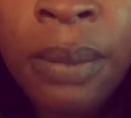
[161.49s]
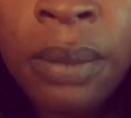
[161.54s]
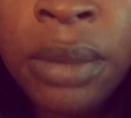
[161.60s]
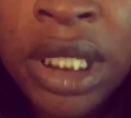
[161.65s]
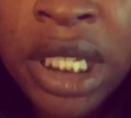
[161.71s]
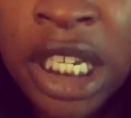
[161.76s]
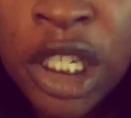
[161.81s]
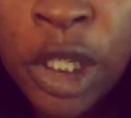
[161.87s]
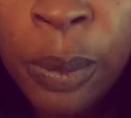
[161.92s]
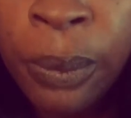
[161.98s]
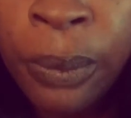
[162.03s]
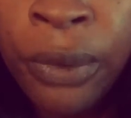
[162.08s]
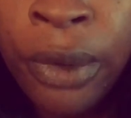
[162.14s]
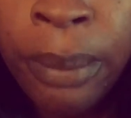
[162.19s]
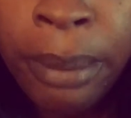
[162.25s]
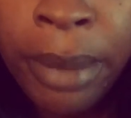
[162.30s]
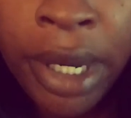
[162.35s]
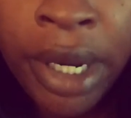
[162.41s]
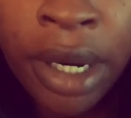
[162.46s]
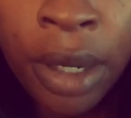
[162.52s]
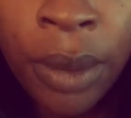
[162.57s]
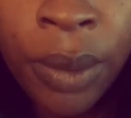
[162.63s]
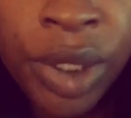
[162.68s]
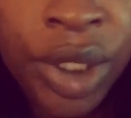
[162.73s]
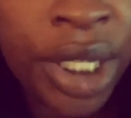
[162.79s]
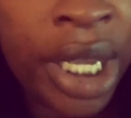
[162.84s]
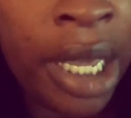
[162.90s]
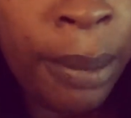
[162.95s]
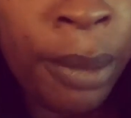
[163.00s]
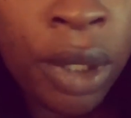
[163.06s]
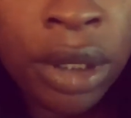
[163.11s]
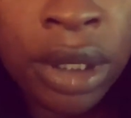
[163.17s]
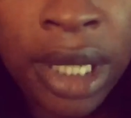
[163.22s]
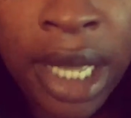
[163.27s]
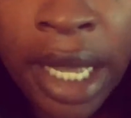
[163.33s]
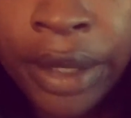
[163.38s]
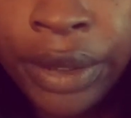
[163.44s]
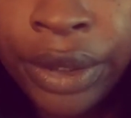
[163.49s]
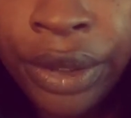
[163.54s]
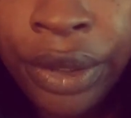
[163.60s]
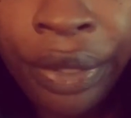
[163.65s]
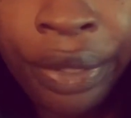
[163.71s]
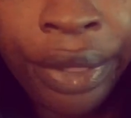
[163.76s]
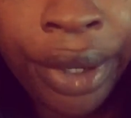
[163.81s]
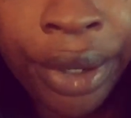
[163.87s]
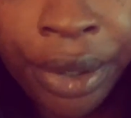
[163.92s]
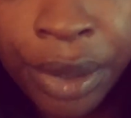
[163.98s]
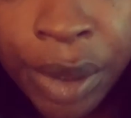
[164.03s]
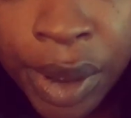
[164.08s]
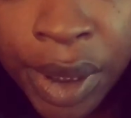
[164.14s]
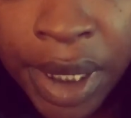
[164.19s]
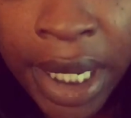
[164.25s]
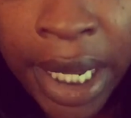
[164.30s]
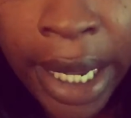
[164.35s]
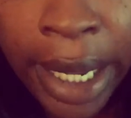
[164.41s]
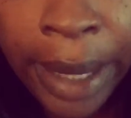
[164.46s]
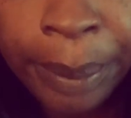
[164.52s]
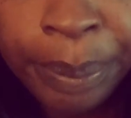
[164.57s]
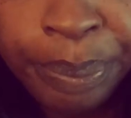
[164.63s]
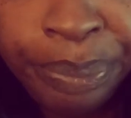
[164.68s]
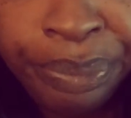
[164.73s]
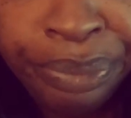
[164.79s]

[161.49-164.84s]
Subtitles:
season premiere, which came on last Thursday,